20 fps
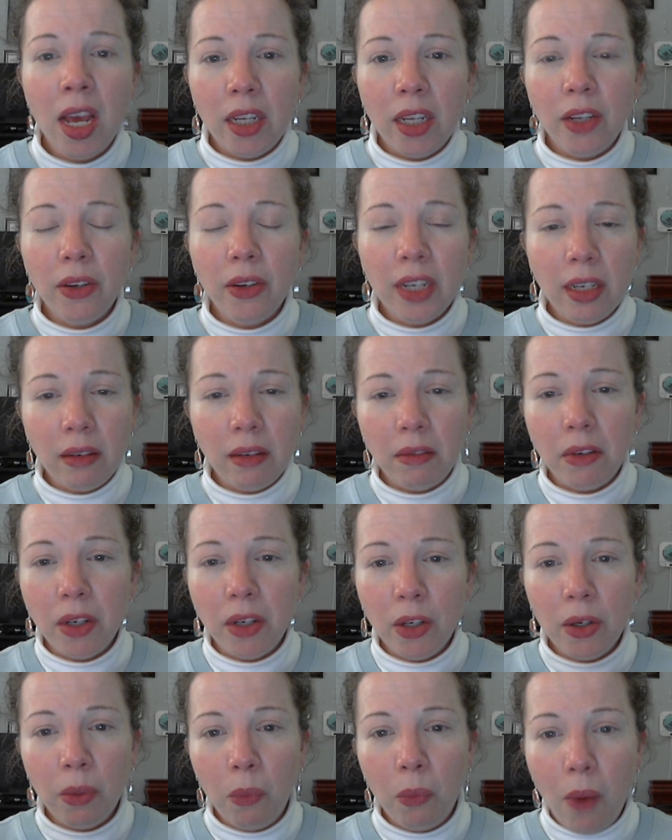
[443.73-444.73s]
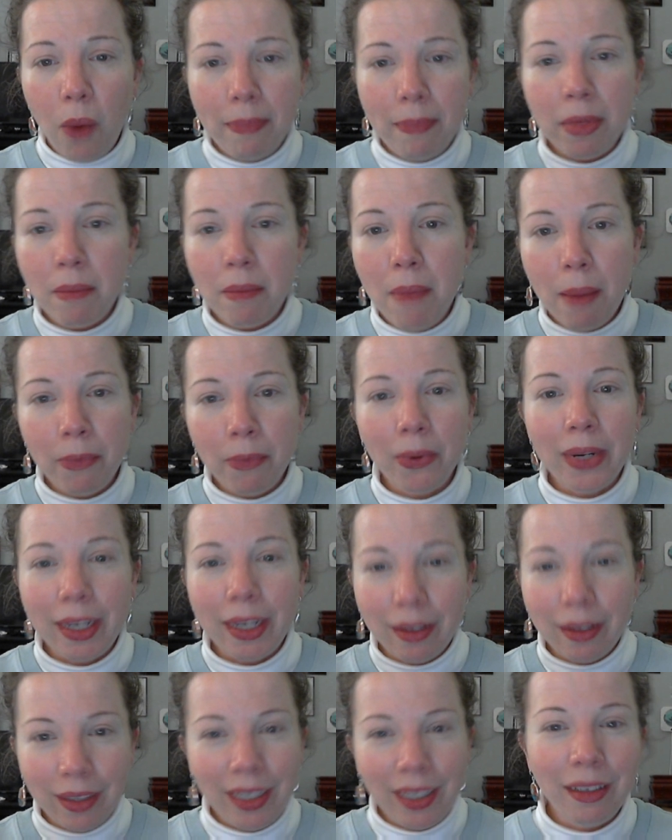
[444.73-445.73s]
you can wipe the memory
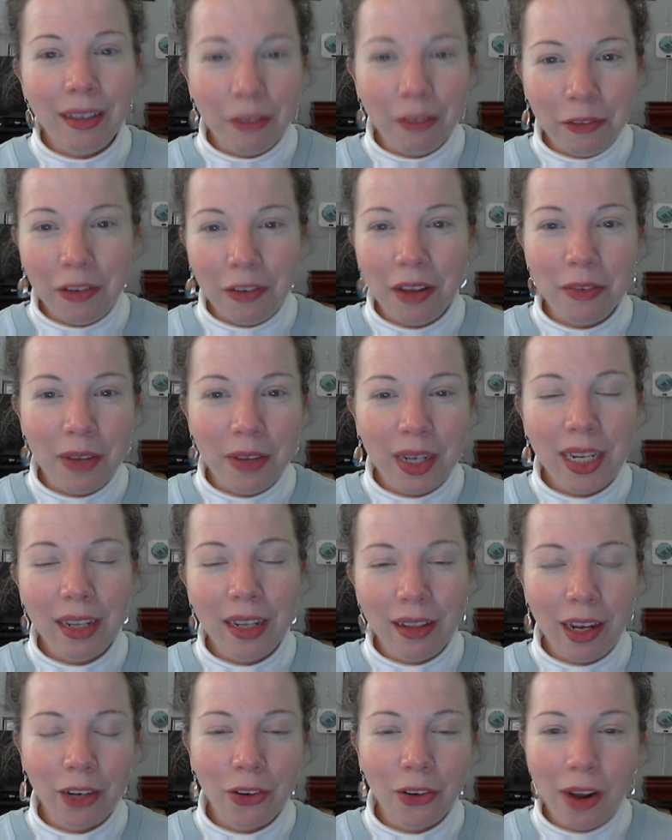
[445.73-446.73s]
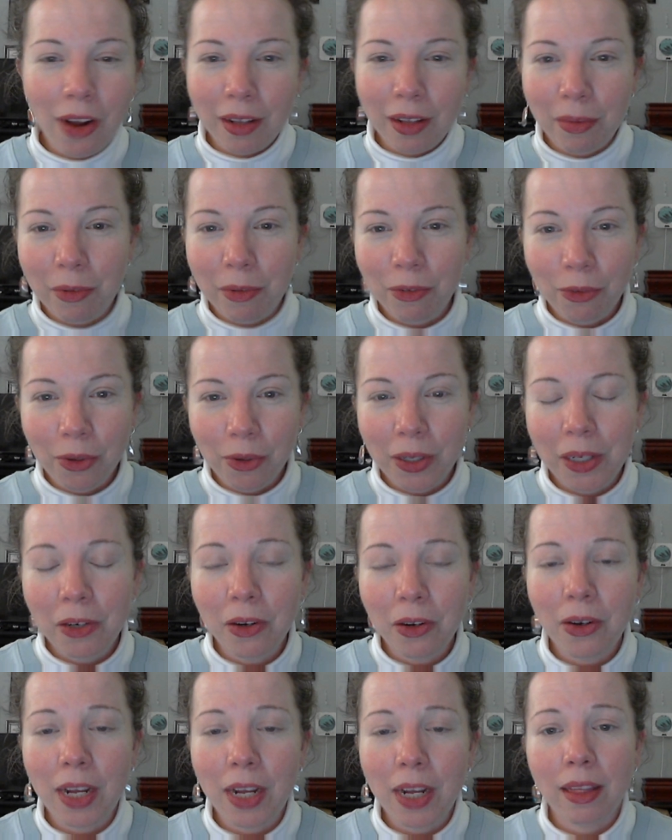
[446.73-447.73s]
clean of any electronics before you
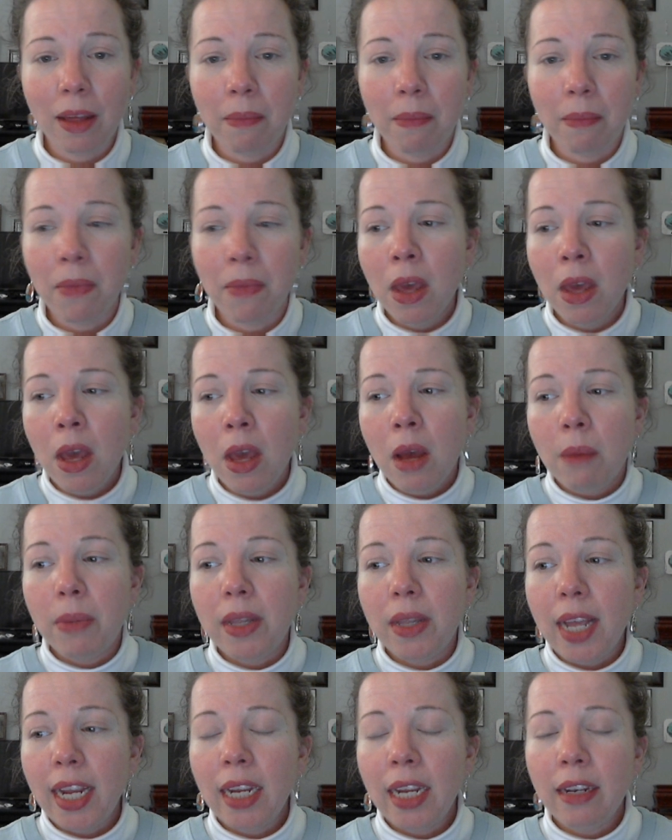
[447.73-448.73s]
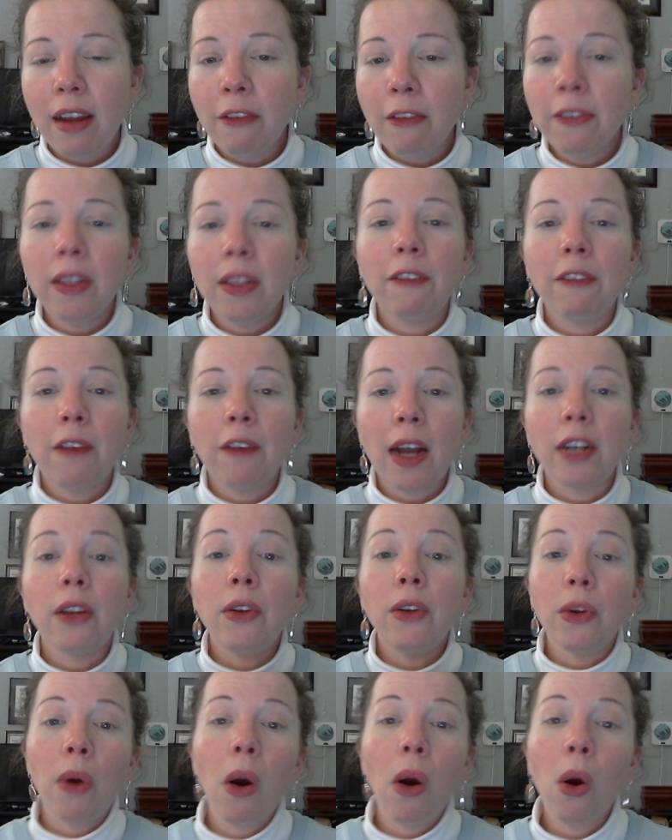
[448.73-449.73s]
donate them, but they can definitely find
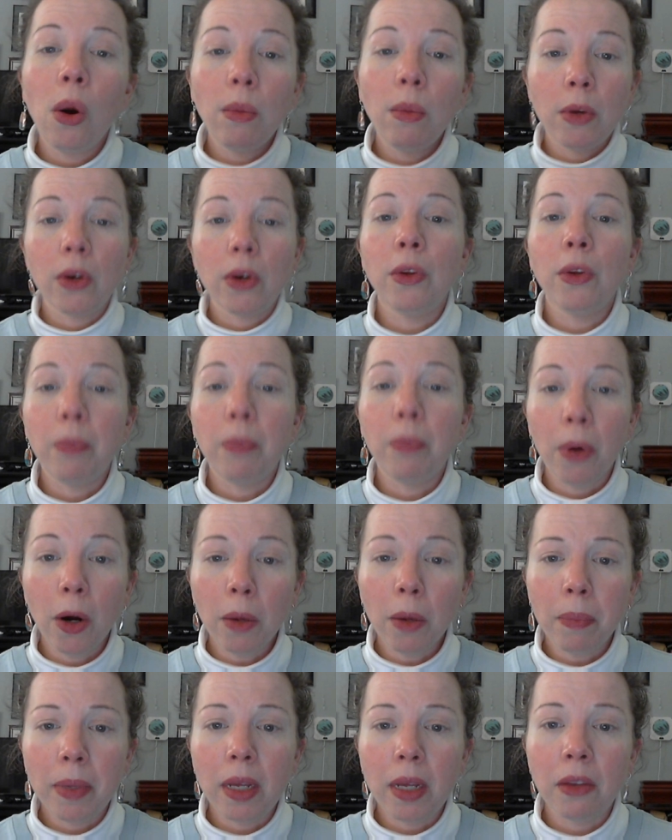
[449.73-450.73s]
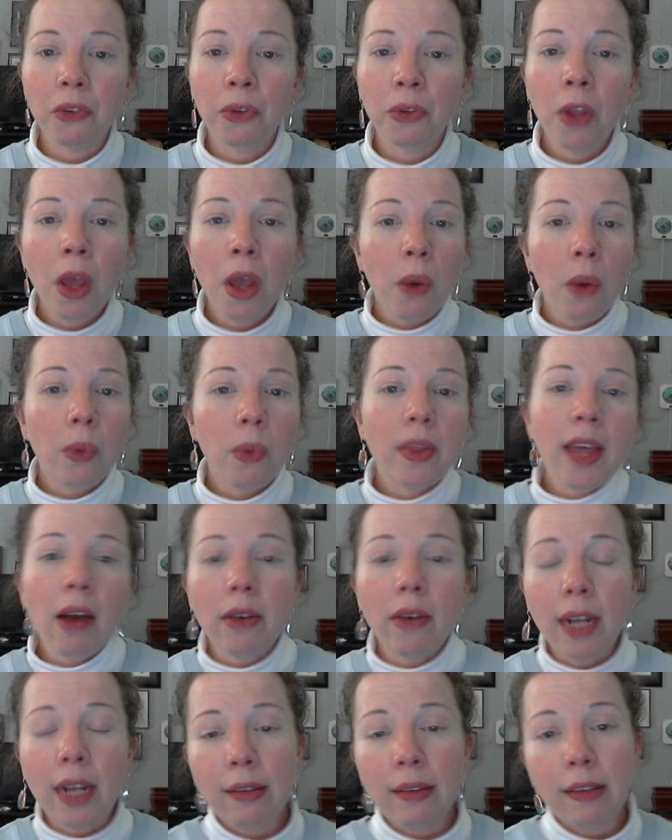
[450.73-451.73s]
a new home or a new purpose
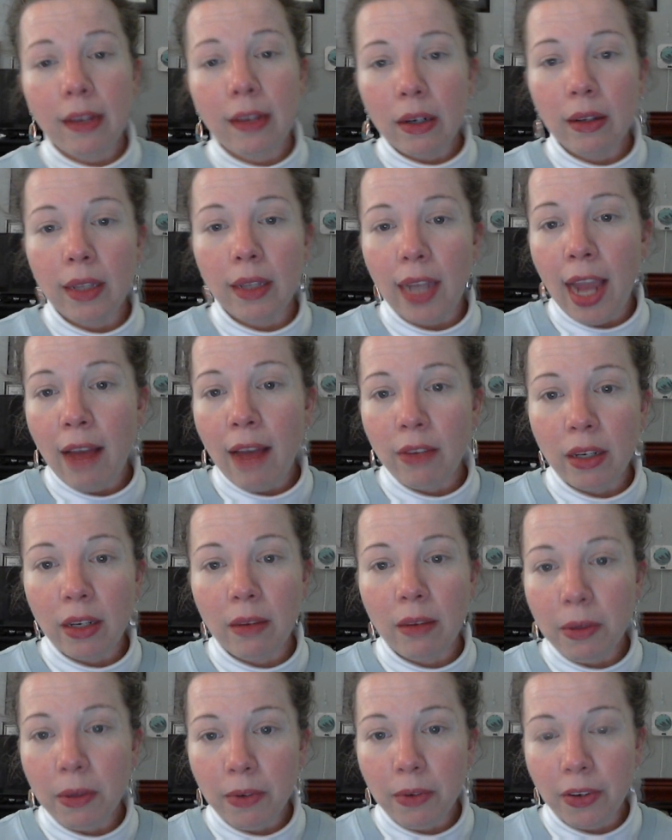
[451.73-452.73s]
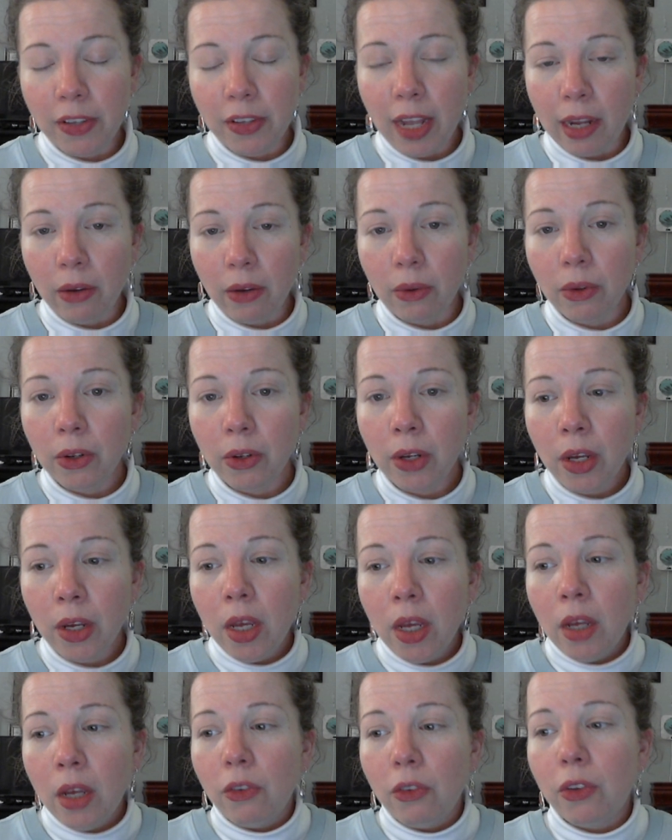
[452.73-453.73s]
without necessarily having to be recycled.
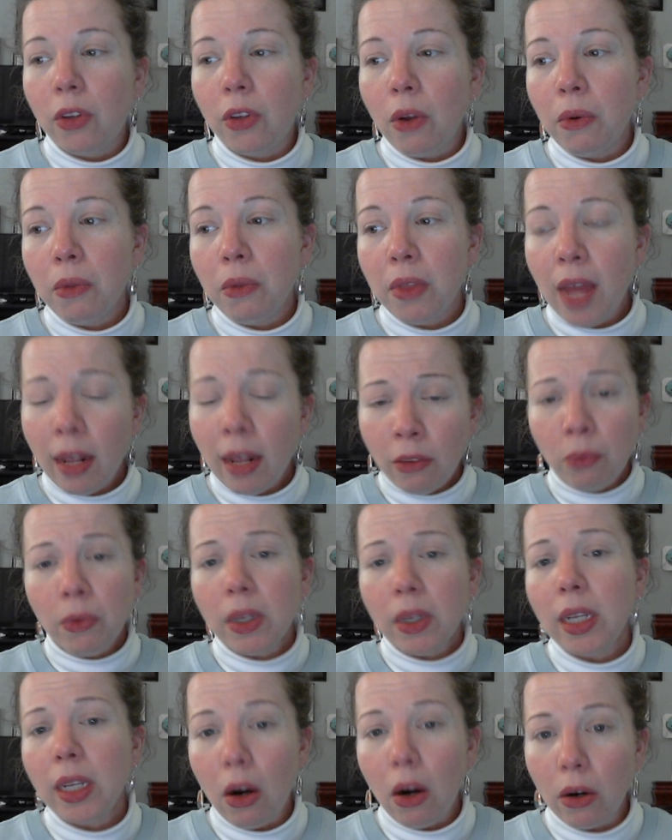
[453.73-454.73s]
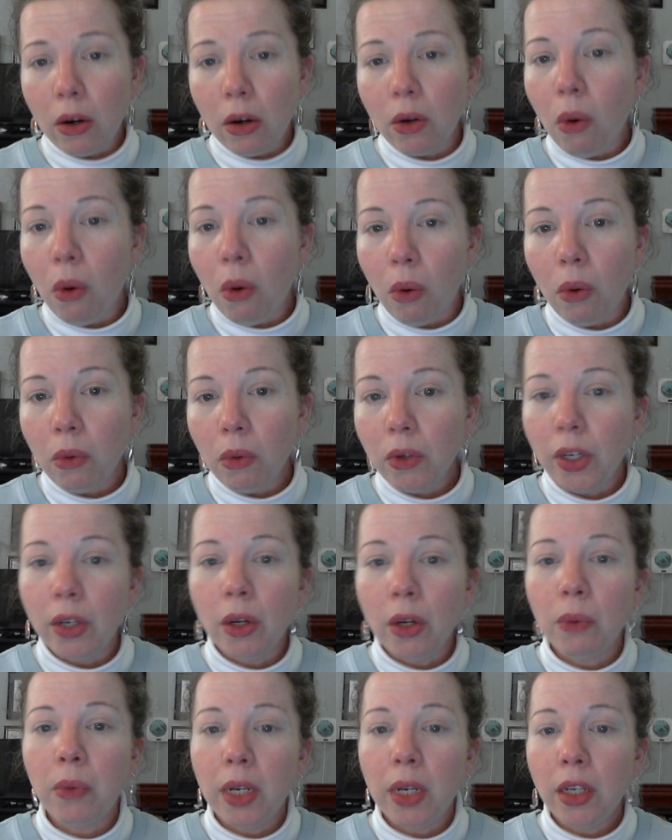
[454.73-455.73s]
So that's really our goal.
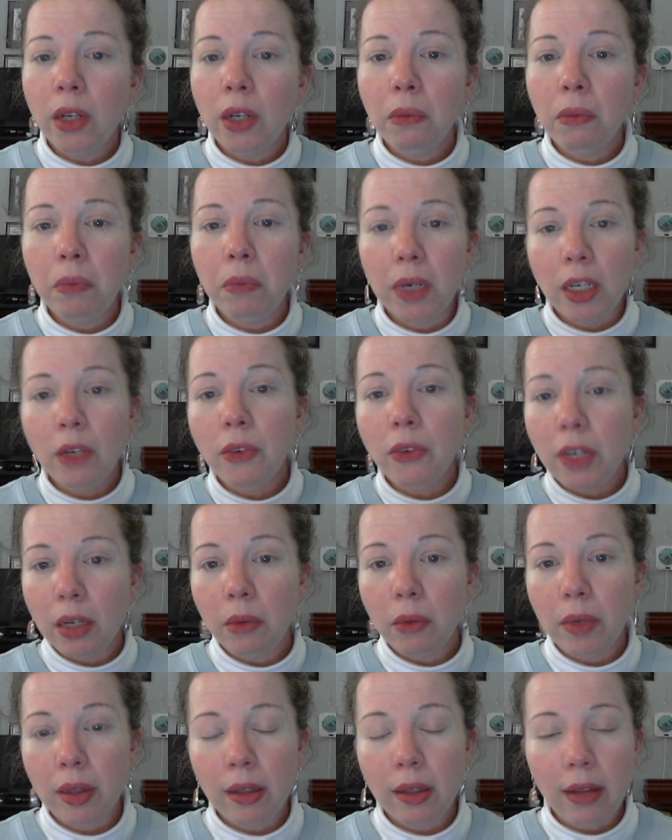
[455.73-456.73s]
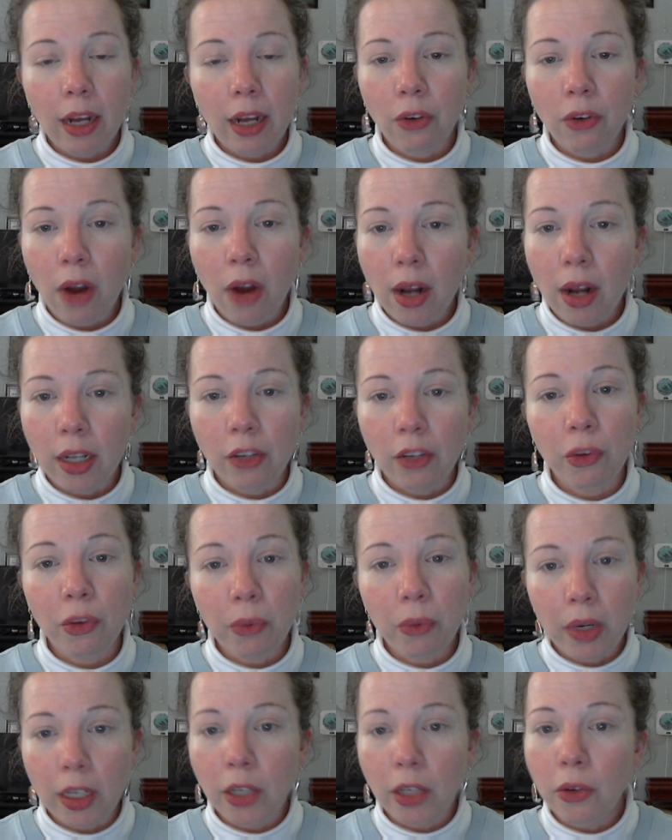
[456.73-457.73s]
When you deal with electronics,
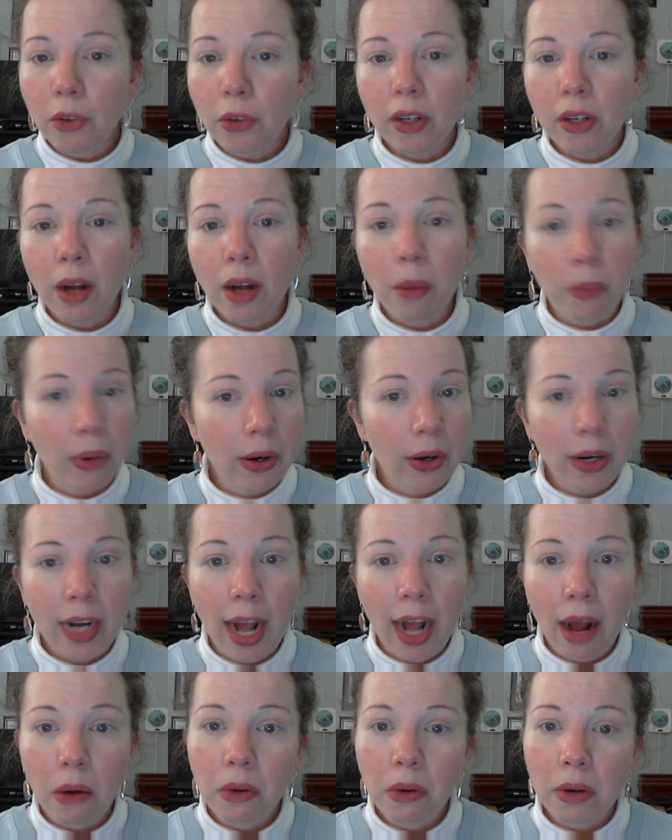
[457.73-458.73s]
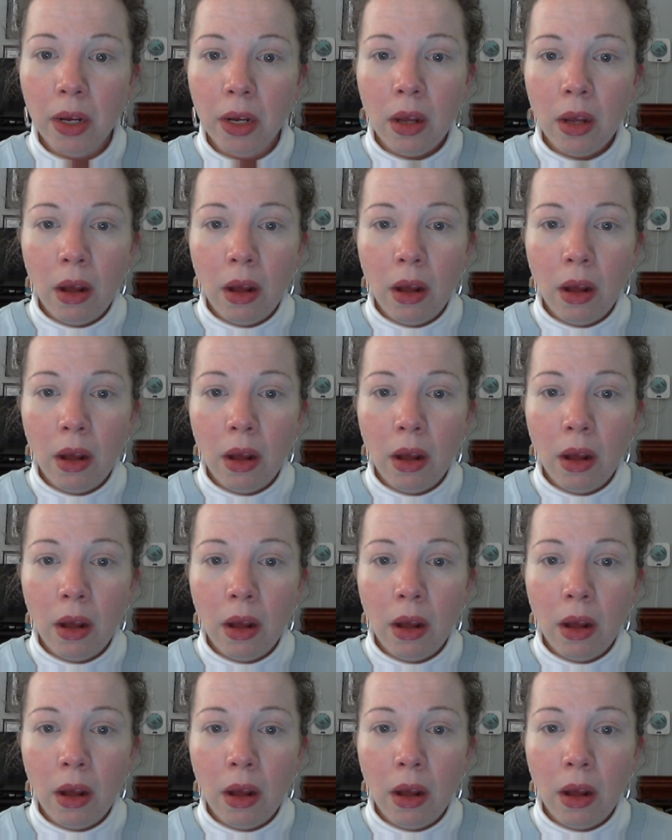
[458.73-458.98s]
you want to use it up, wear it out.